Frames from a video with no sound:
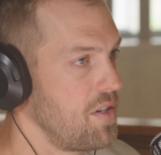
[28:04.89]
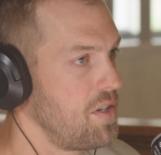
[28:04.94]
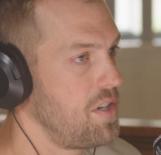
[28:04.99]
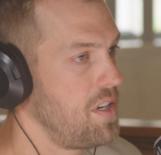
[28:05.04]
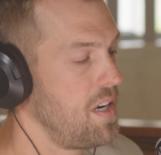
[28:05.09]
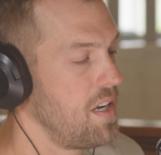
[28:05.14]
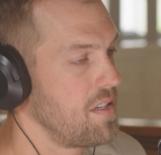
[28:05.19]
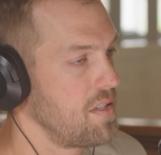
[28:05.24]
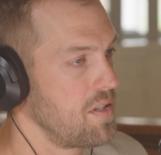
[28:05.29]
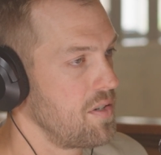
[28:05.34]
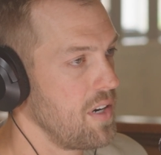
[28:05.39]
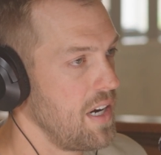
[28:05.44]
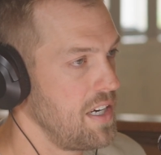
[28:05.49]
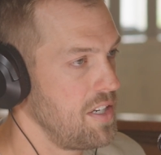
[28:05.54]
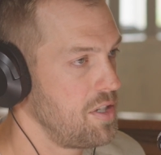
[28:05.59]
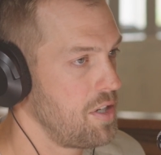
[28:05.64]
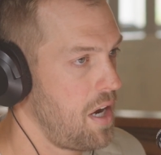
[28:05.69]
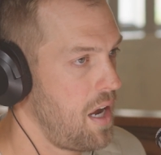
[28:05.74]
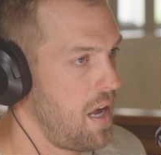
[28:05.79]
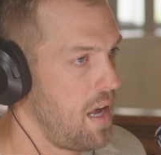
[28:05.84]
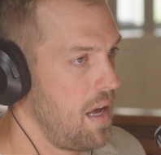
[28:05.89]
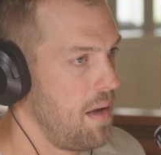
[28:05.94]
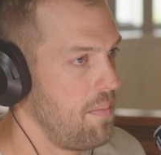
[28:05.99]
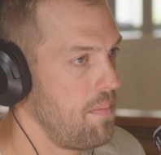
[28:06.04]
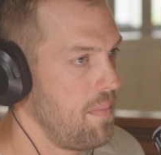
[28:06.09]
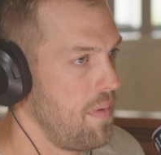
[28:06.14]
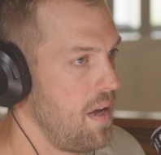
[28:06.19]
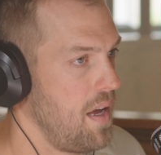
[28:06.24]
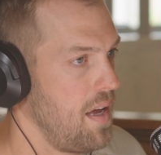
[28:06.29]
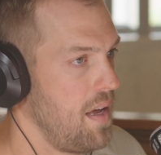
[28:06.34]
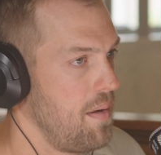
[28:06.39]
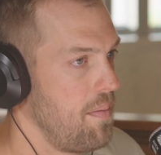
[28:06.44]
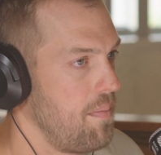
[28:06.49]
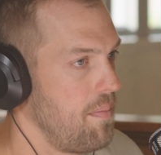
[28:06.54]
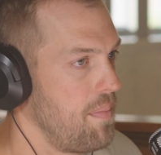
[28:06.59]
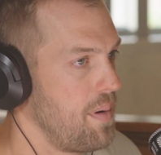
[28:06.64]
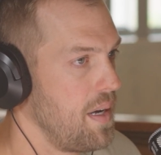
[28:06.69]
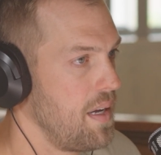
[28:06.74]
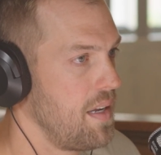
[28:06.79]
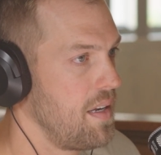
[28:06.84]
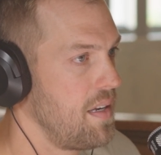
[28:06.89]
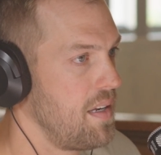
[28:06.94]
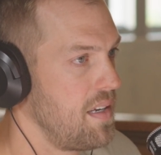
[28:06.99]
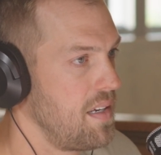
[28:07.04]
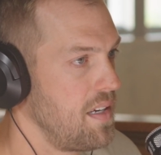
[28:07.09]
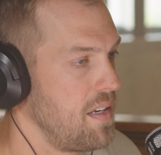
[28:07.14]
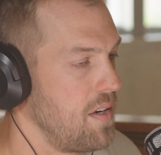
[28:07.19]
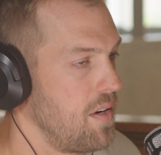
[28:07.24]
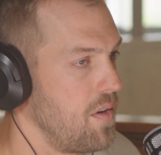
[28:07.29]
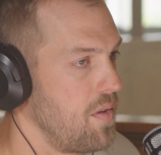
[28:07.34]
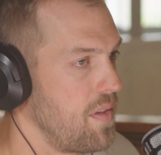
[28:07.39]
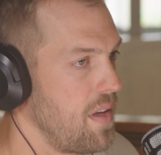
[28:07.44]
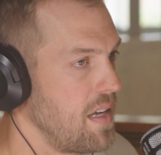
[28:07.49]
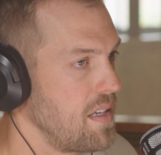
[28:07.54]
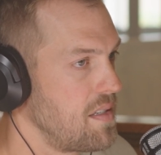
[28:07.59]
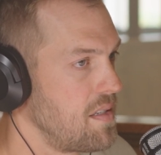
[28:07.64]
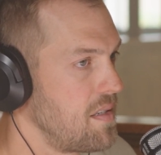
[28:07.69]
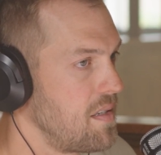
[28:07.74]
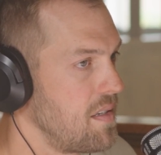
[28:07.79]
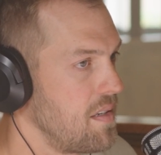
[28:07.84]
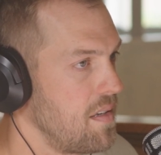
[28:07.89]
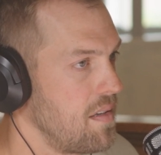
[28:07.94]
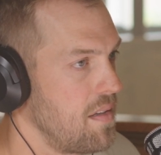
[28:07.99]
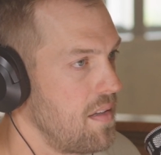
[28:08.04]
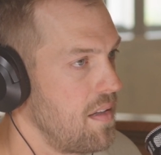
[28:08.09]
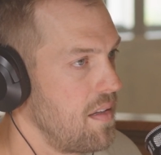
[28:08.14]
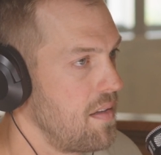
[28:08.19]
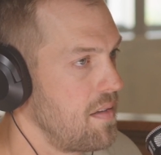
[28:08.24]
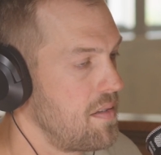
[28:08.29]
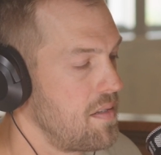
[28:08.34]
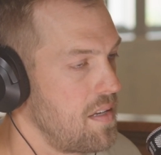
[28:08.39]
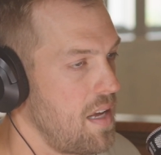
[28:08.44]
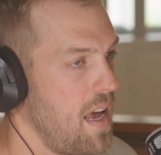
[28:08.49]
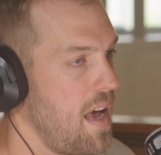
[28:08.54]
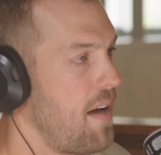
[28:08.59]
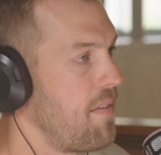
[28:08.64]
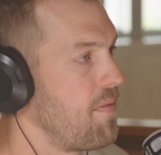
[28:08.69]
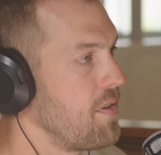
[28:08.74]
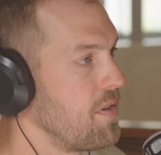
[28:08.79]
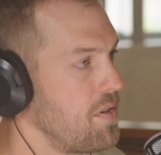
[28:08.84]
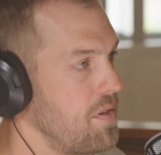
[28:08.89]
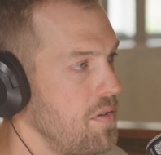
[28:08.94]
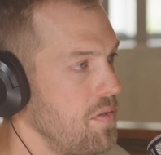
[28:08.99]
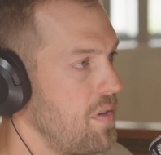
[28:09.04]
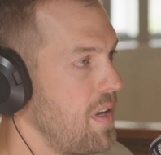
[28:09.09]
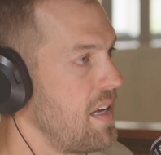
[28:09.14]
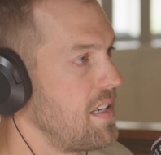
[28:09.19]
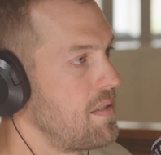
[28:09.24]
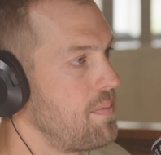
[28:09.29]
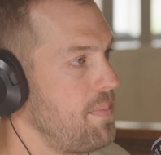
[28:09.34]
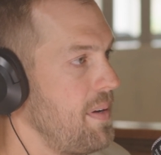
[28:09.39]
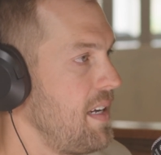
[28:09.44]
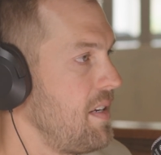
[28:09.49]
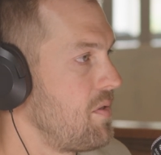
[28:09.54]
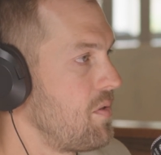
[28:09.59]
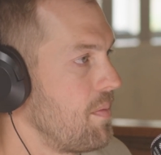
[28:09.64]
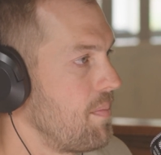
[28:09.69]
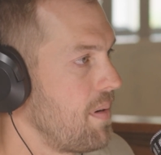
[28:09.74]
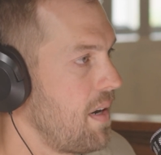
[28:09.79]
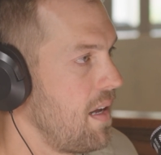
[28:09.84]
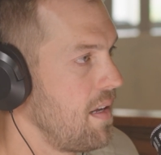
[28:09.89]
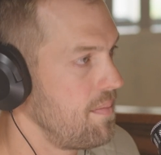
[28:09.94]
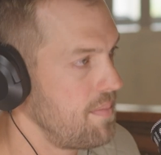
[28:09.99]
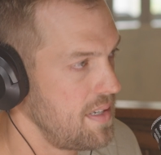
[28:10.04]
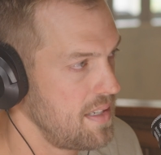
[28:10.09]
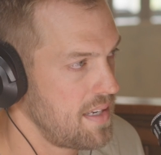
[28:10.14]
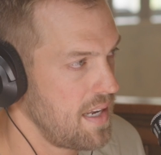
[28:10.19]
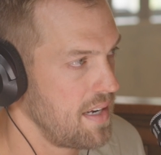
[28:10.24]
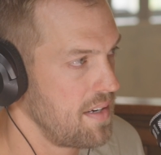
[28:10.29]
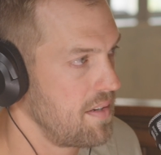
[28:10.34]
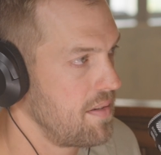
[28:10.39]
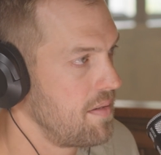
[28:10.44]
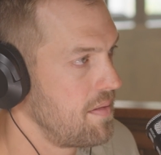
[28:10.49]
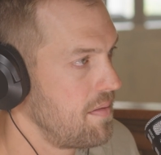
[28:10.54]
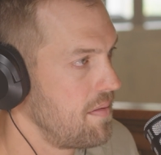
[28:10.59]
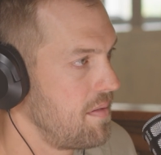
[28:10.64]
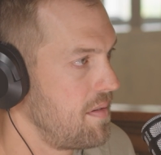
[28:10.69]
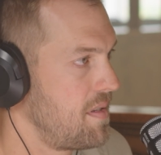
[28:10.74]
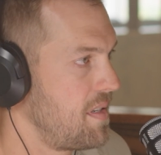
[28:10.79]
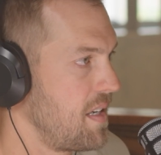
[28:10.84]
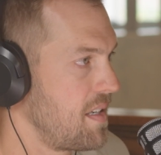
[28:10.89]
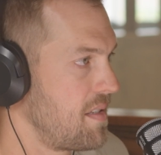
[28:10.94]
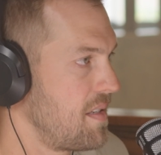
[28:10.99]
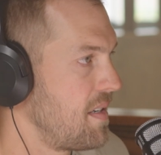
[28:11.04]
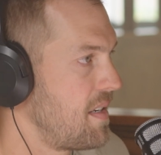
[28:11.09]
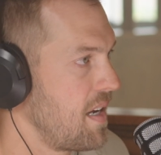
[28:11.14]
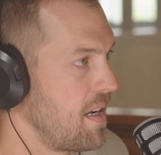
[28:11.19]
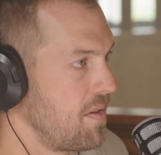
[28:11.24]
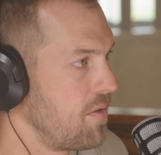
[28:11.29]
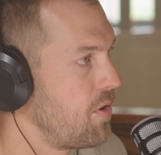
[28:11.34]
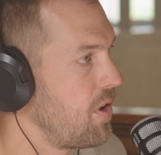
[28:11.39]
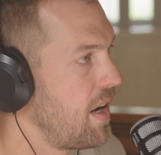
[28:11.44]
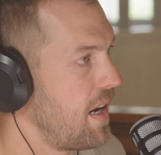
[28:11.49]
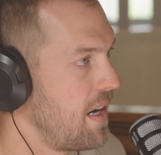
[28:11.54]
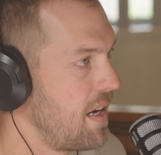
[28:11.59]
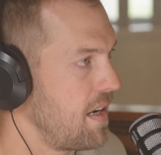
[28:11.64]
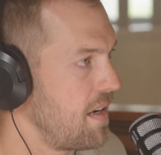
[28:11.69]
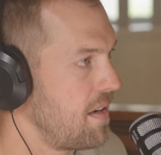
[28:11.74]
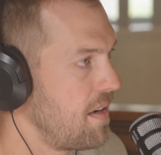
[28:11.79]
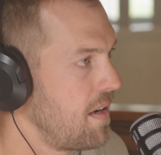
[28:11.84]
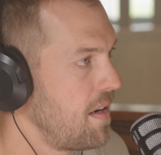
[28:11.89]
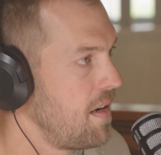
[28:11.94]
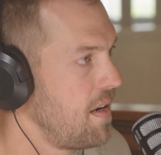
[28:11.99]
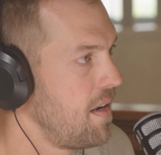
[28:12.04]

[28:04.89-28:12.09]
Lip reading: She does a great job, but you know, that's to have her do that space would probably be $6,000 to $10,000.